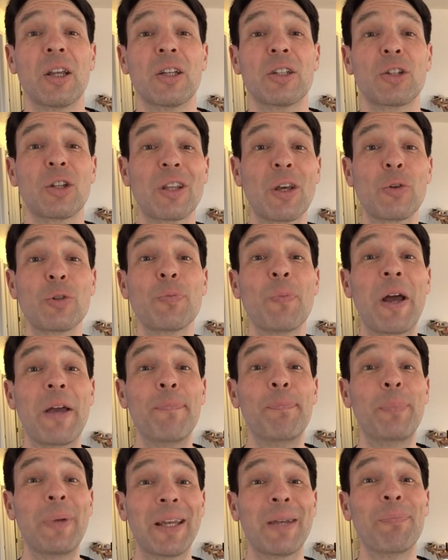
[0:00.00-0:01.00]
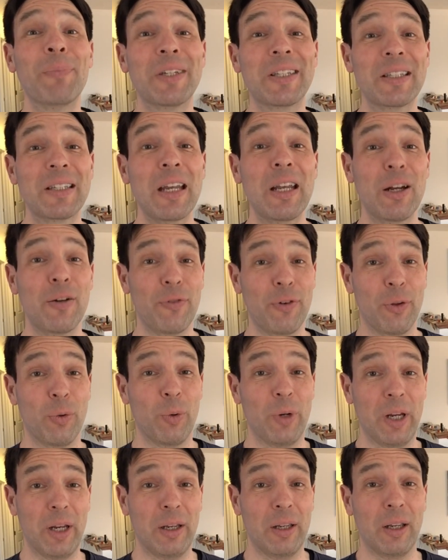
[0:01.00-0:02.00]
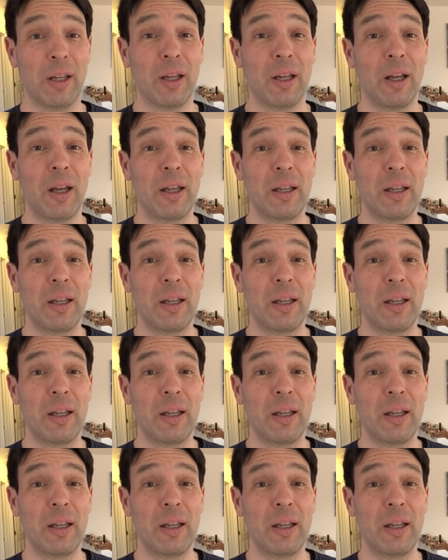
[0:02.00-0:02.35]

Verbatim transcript: So that was my big mistake for the week.